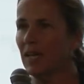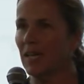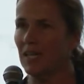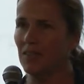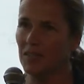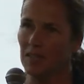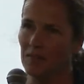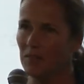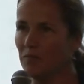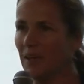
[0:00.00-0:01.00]
and
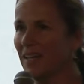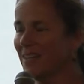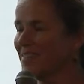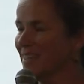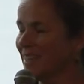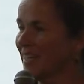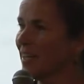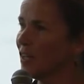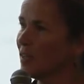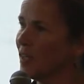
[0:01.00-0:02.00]
the financing
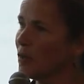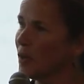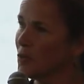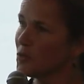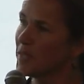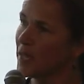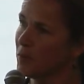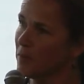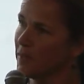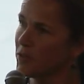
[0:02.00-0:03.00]
then goes to the
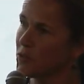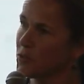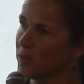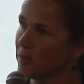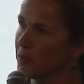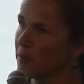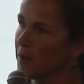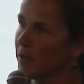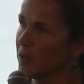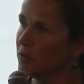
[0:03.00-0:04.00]
equity investors to deliver
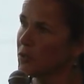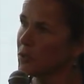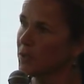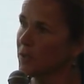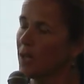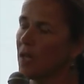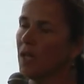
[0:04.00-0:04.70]
competitive return.